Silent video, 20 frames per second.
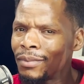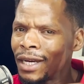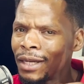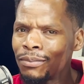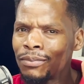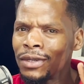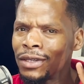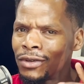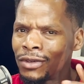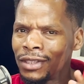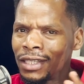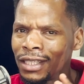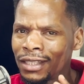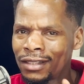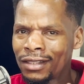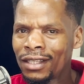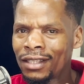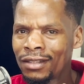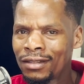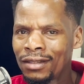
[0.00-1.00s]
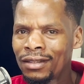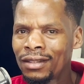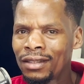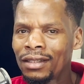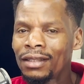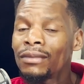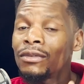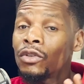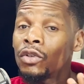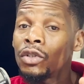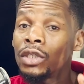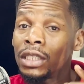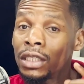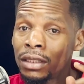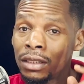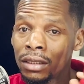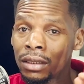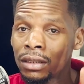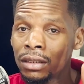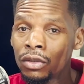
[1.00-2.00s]
be your next
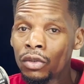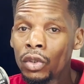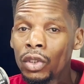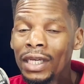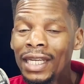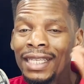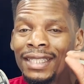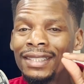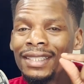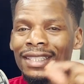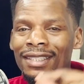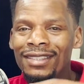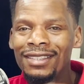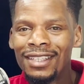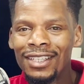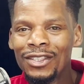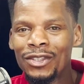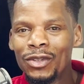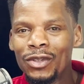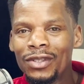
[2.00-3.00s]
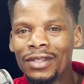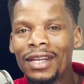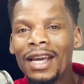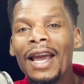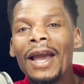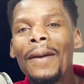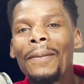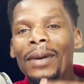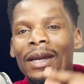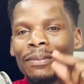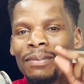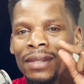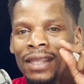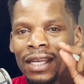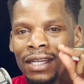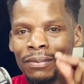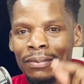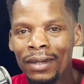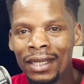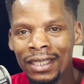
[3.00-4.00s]
destination might be
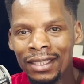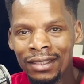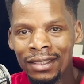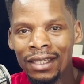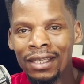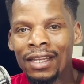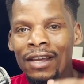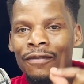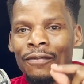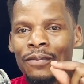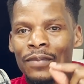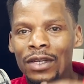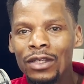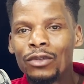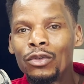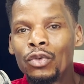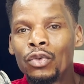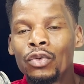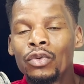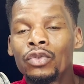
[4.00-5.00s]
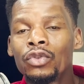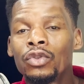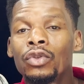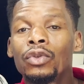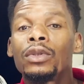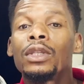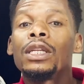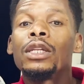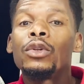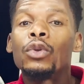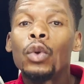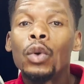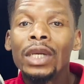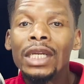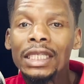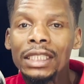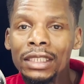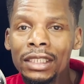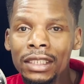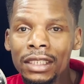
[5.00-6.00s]
that place that they have been to. So the
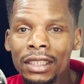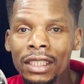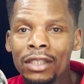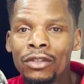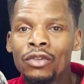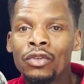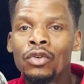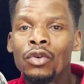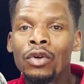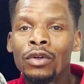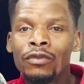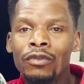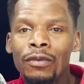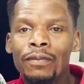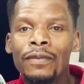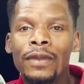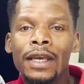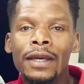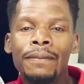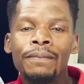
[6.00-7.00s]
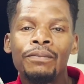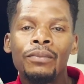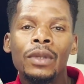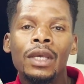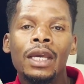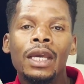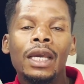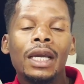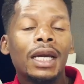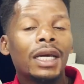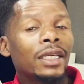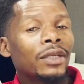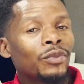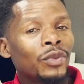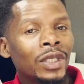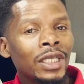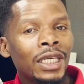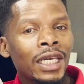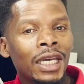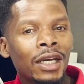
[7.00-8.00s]
knowledge that you got from them can
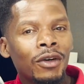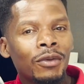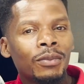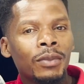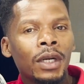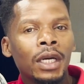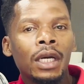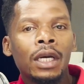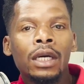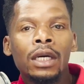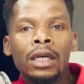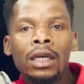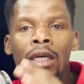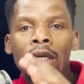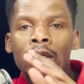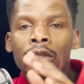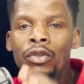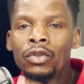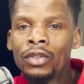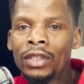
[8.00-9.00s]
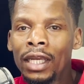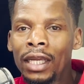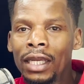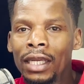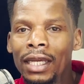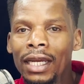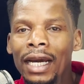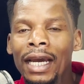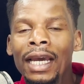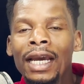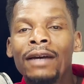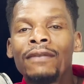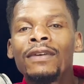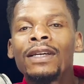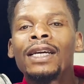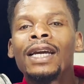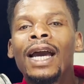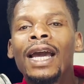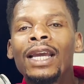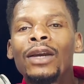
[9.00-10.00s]
really help. Today, I have a guy